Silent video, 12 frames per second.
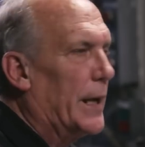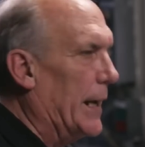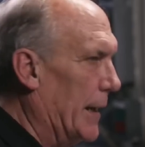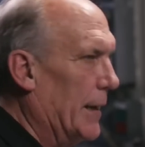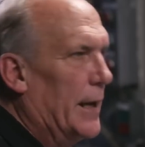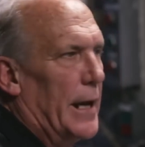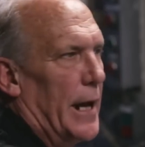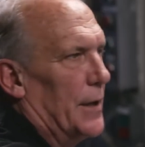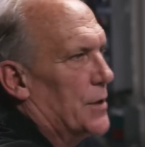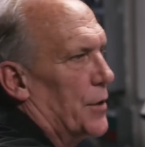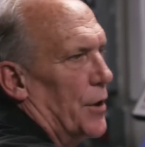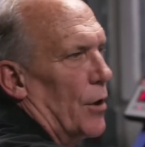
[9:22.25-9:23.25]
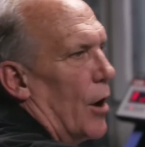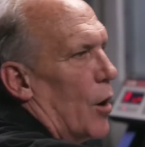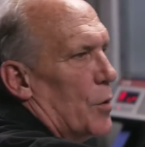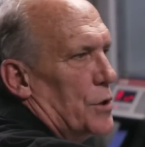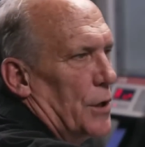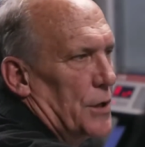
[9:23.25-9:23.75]
Yeah, and so you're
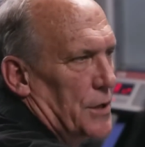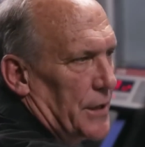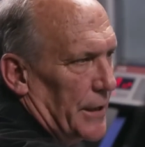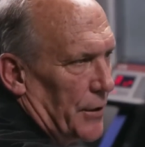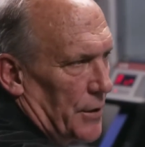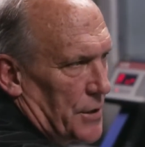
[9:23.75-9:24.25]
always going to see, you can